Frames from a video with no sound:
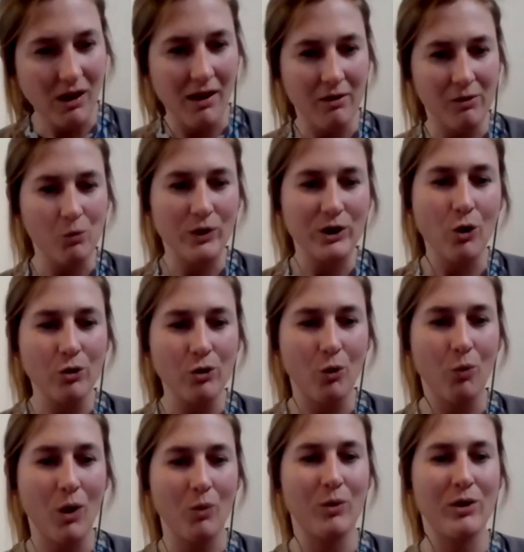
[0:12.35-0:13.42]
and we don't
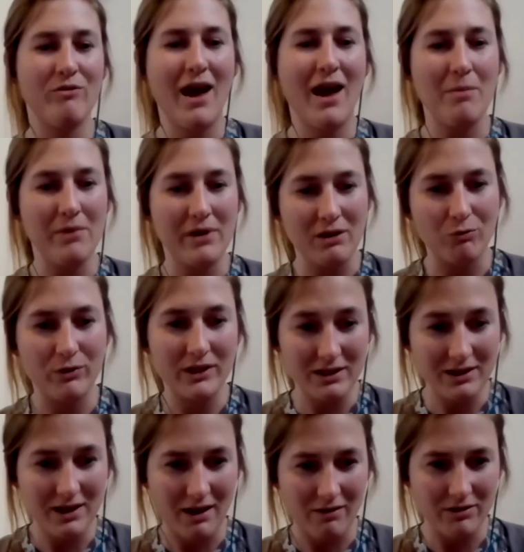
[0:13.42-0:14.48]
know what would have happened if we
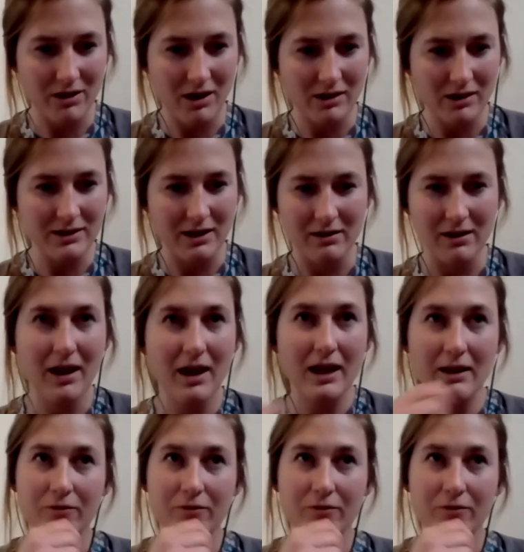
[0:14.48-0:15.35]
didn't have the lockdown.